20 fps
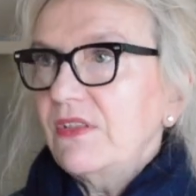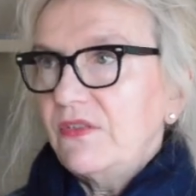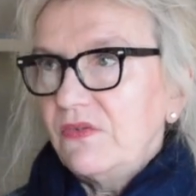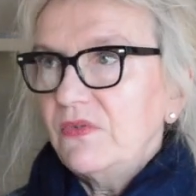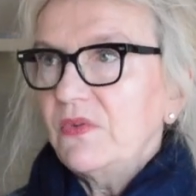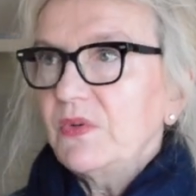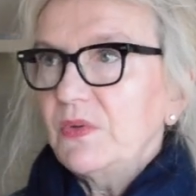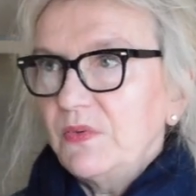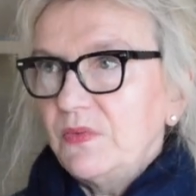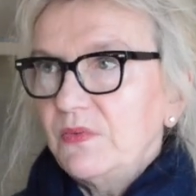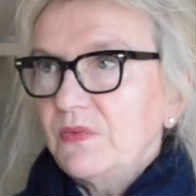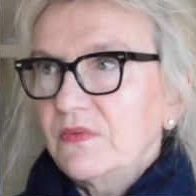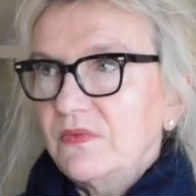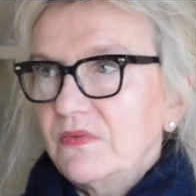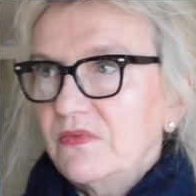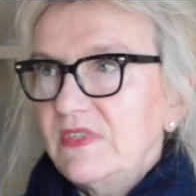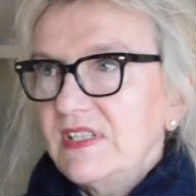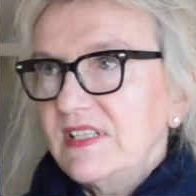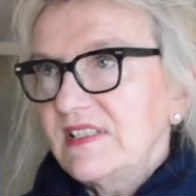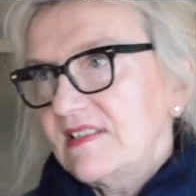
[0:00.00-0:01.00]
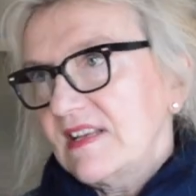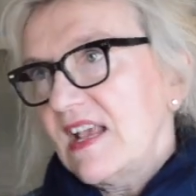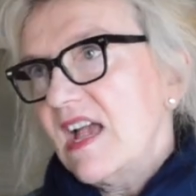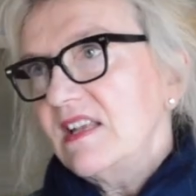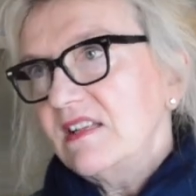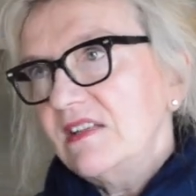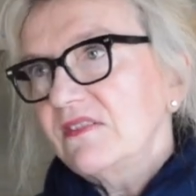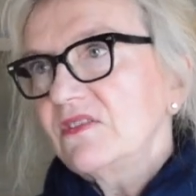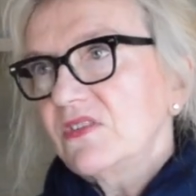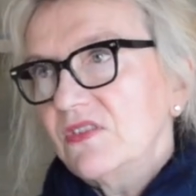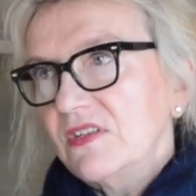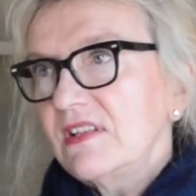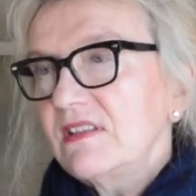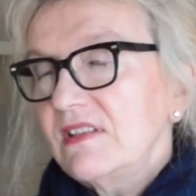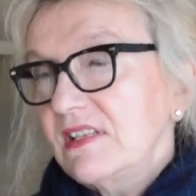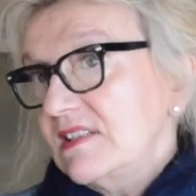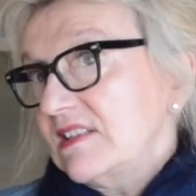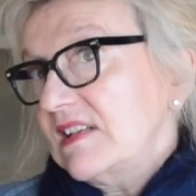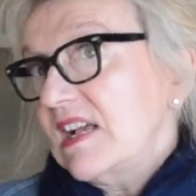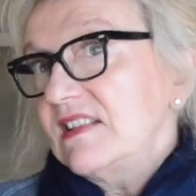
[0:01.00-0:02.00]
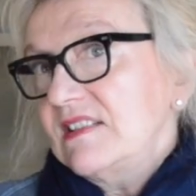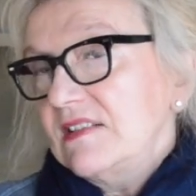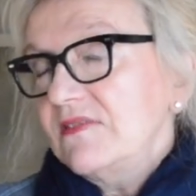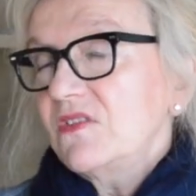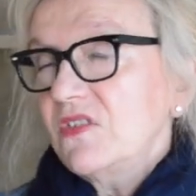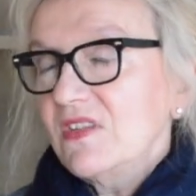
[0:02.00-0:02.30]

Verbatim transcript: through this kind of tra- these kinds of